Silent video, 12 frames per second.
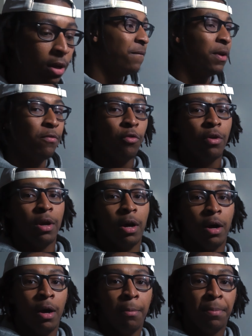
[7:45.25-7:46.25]
If you're an
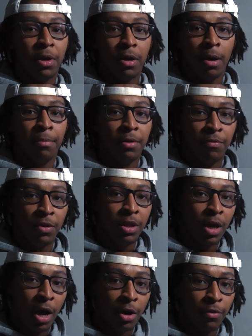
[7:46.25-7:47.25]
up and coming
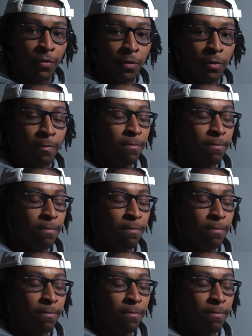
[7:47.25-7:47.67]
videographer